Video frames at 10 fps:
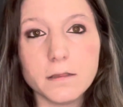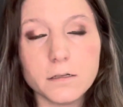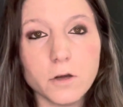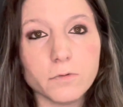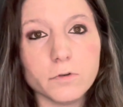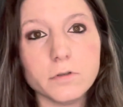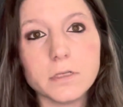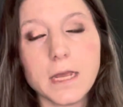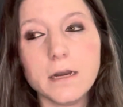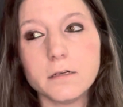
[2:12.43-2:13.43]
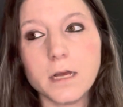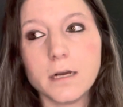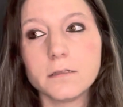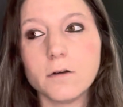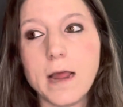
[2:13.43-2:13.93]
There's no rules and your
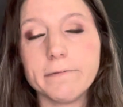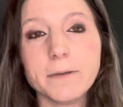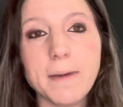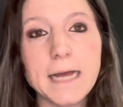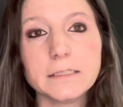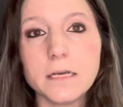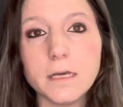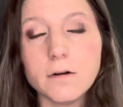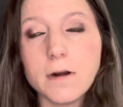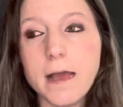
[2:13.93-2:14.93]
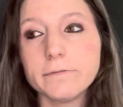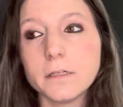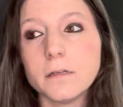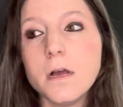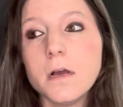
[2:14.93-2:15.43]
socks don't have to match and they don't have to